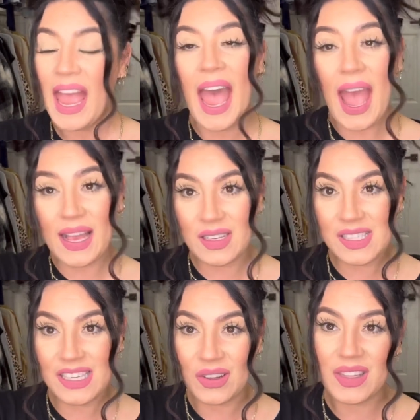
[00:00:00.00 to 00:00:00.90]
I
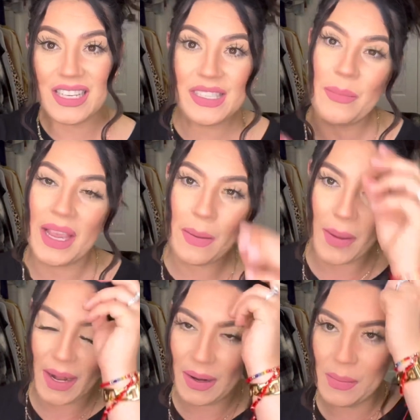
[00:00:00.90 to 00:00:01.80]
consider this a makeup
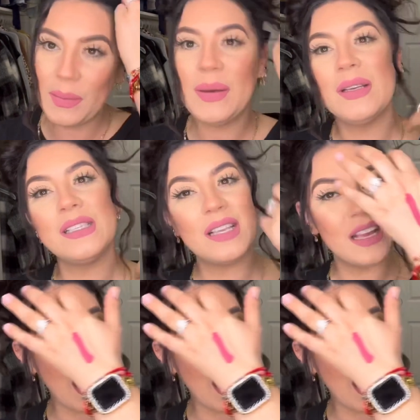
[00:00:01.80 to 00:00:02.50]
item because